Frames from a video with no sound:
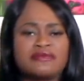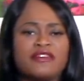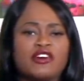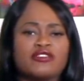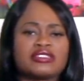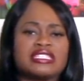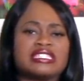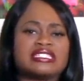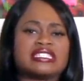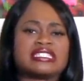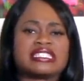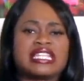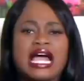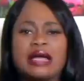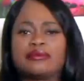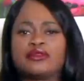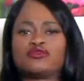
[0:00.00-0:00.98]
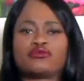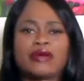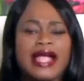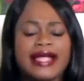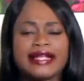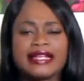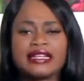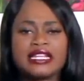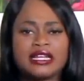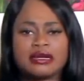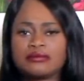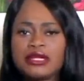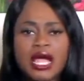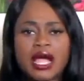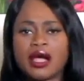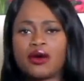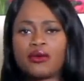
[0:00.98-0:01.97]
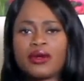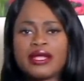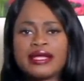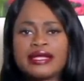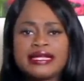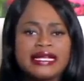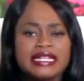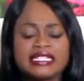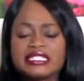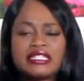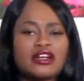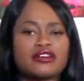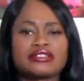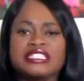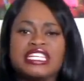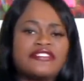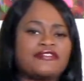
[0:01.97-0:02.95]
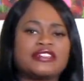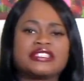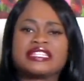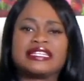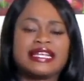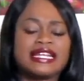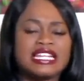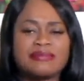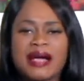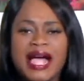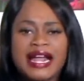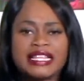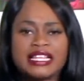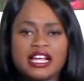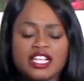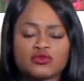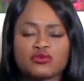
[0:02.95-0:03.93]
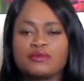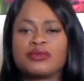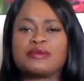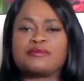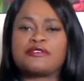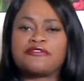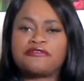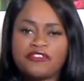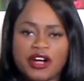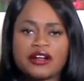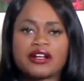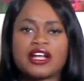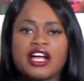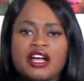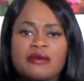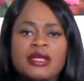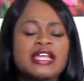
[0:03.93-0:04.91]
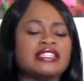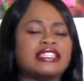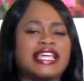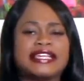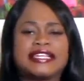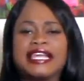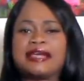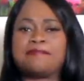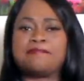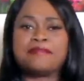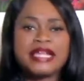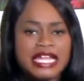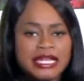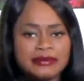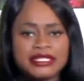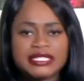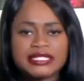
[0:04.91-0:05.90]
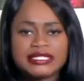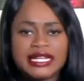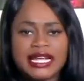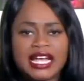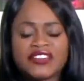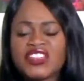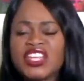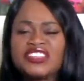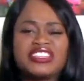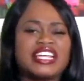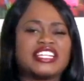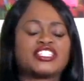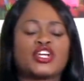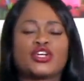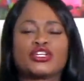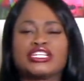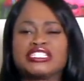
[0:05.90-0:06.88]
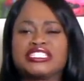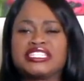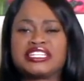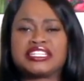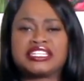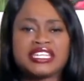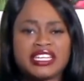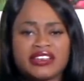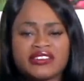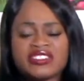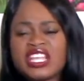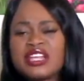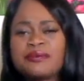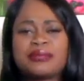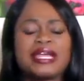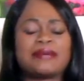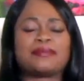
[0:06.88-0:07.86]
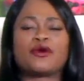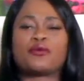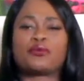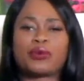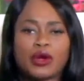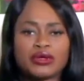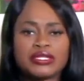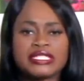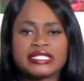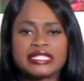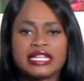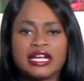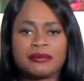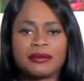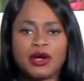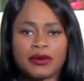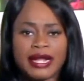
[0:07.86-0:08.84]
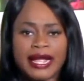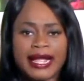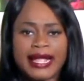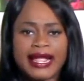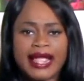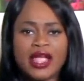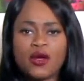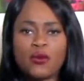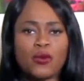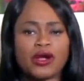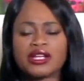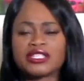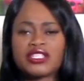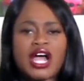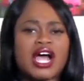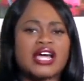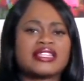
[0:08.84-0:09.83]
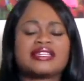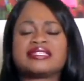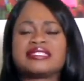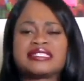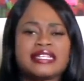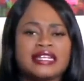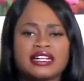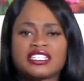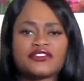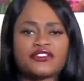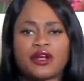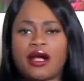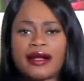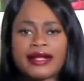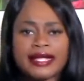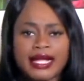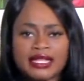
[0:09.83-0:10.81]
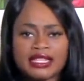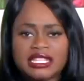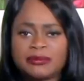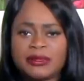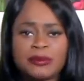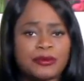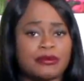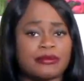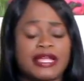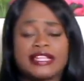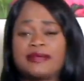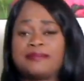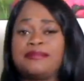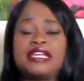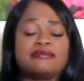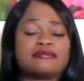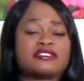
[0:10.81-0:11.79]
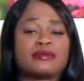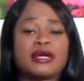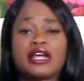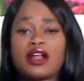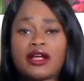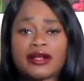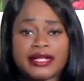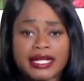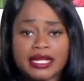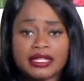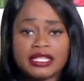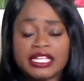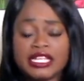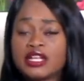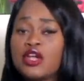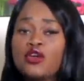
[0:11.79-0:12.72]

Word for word: Folks need to stop dragging him. No, he's no different than anybody else. When people fuck up, they get meme to death. They turn into gifts. People roast them. Okay. Where's all these tears for R. Kelly? People are making memes about R. Kelly,